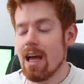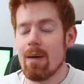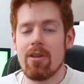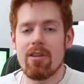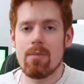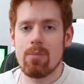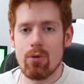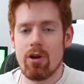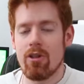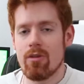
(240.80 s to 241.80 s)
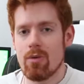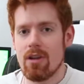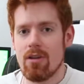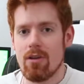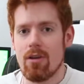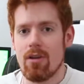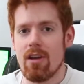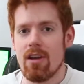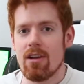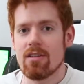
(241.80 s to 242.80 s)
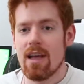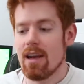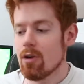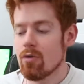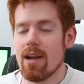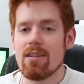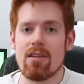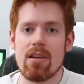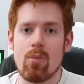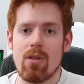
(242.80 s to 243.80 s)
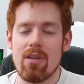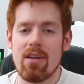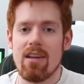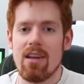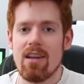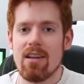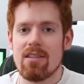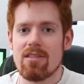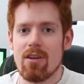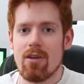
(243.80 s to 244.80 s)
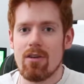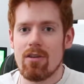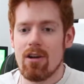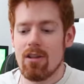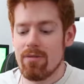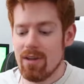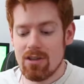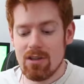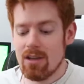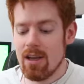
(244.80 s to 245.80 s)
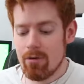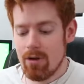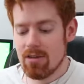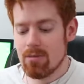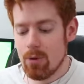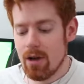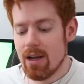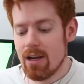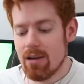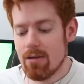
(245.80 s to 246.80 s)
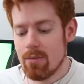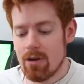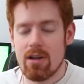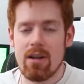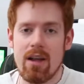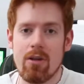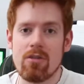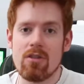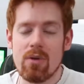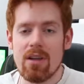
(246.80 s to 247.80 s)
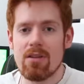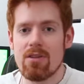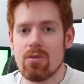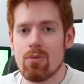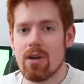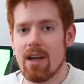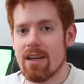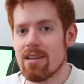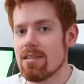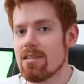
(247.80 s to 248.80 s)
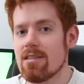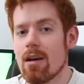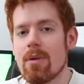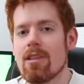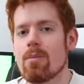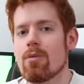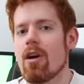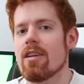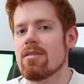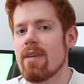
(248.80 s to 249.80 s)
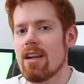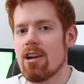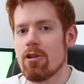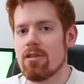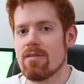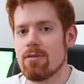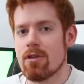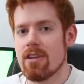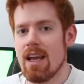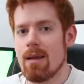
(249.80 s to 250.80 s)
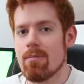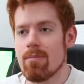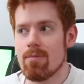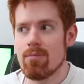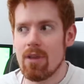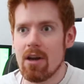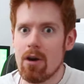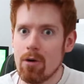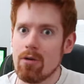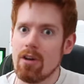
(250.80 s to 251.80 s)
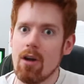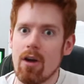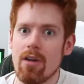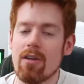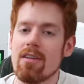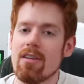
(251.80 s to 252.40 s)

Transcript: happy that I bought it on the Wii U because I had a great time with it. So I'll eventually get around to buying Mario Kart 8 on the Switch when I can stomach the price of $80 for a game that I already own.